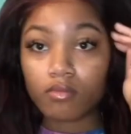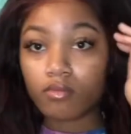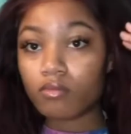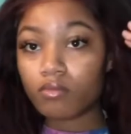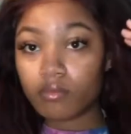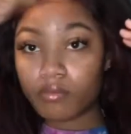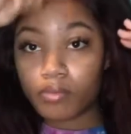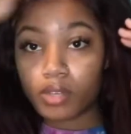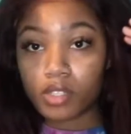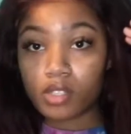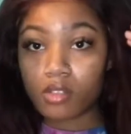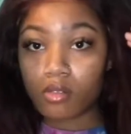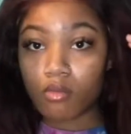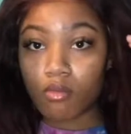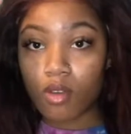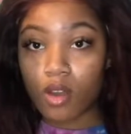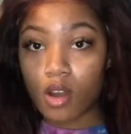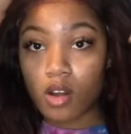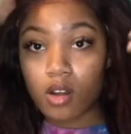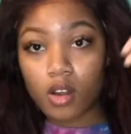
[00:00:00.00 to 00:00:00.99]
put some
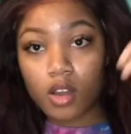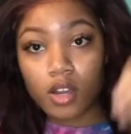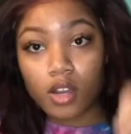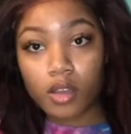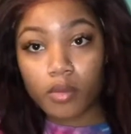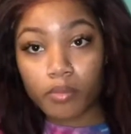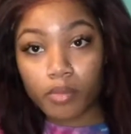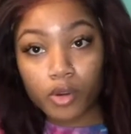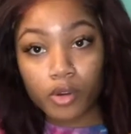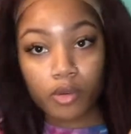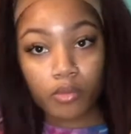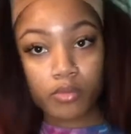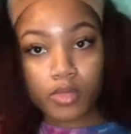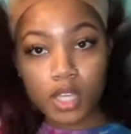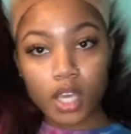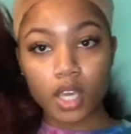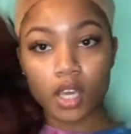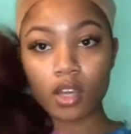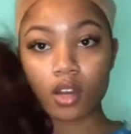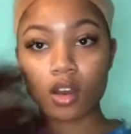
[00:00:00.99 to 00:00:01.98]
water on it, boom,
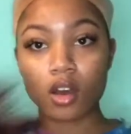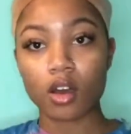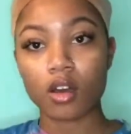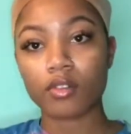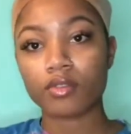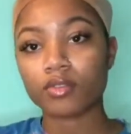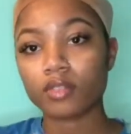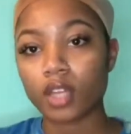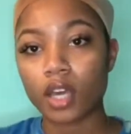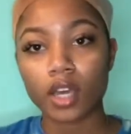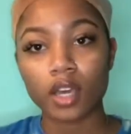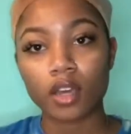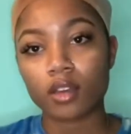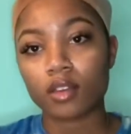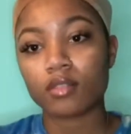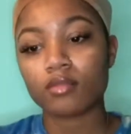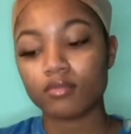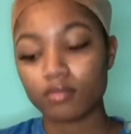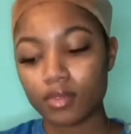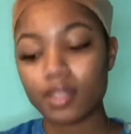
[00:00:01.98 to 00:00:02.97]
take it off. Like,
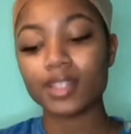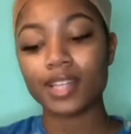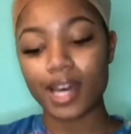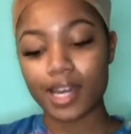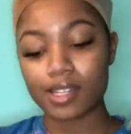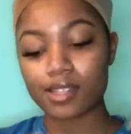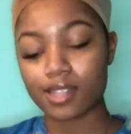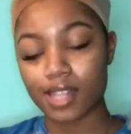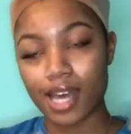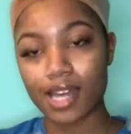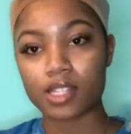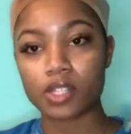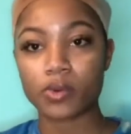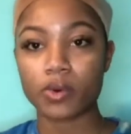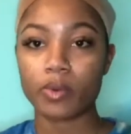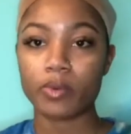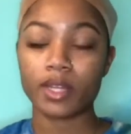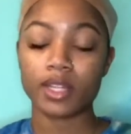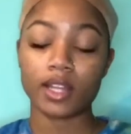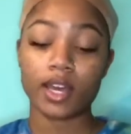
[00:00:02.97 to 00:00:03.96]
that's
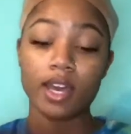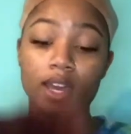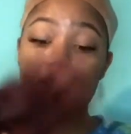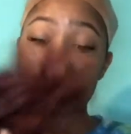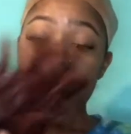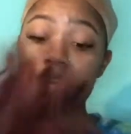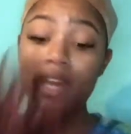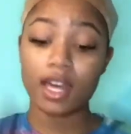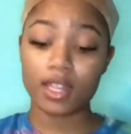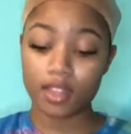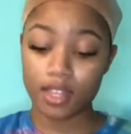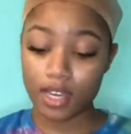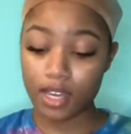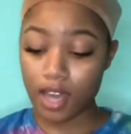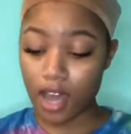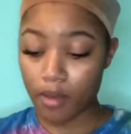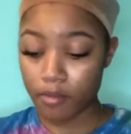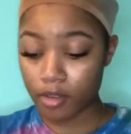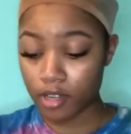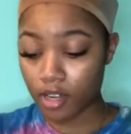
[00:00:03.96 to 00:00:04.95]
what we like. And I think
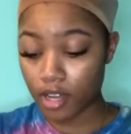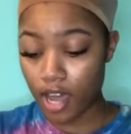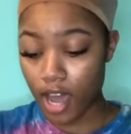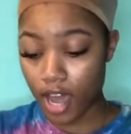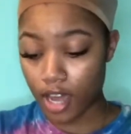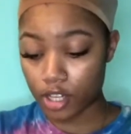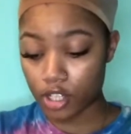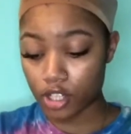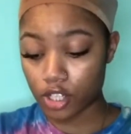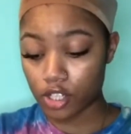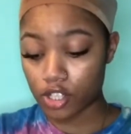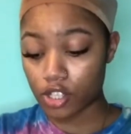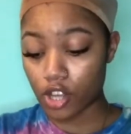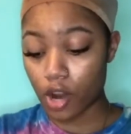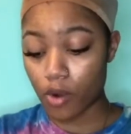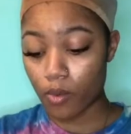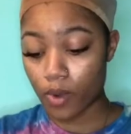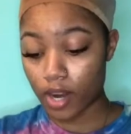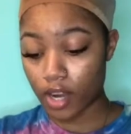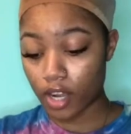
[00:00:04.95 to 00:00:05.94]
I'm gonna actually
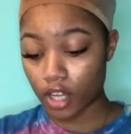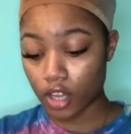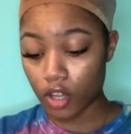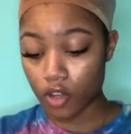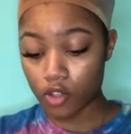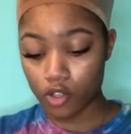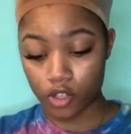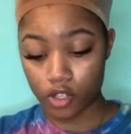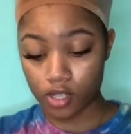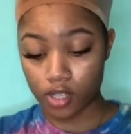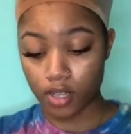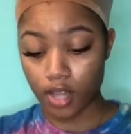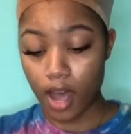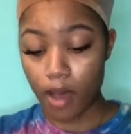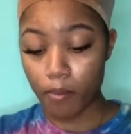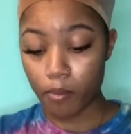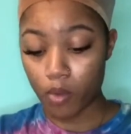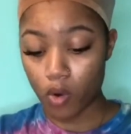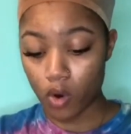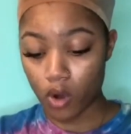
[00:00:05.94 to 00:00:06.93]
start wearing closures a
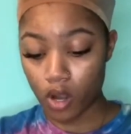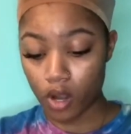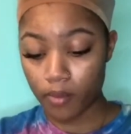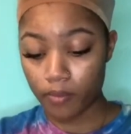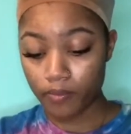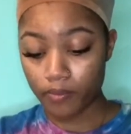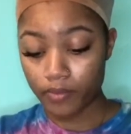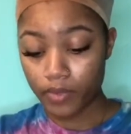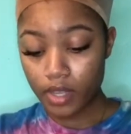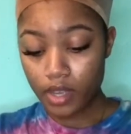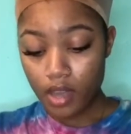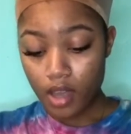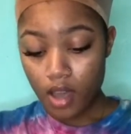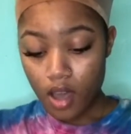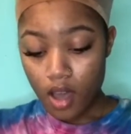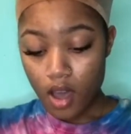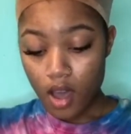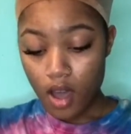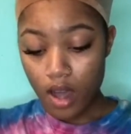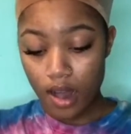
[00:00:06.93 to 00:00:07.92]
lot more,
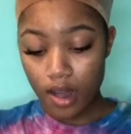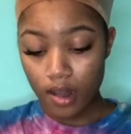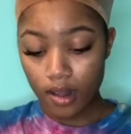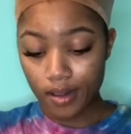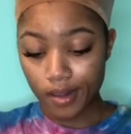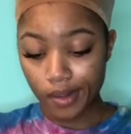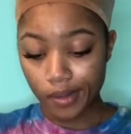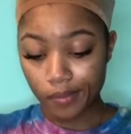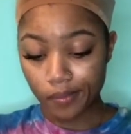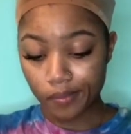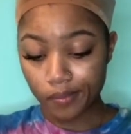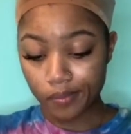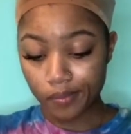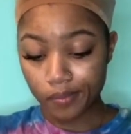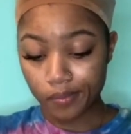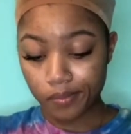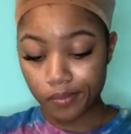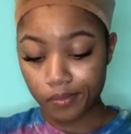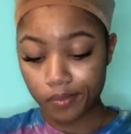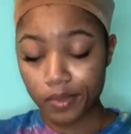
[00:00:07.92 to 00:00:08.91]

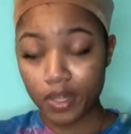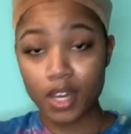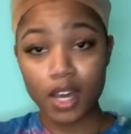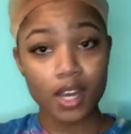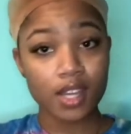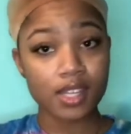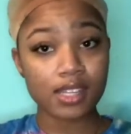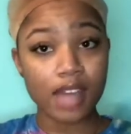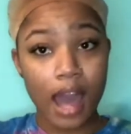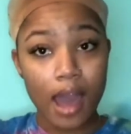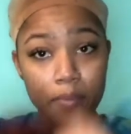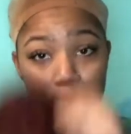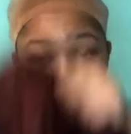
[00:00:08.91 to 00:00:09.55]
because I put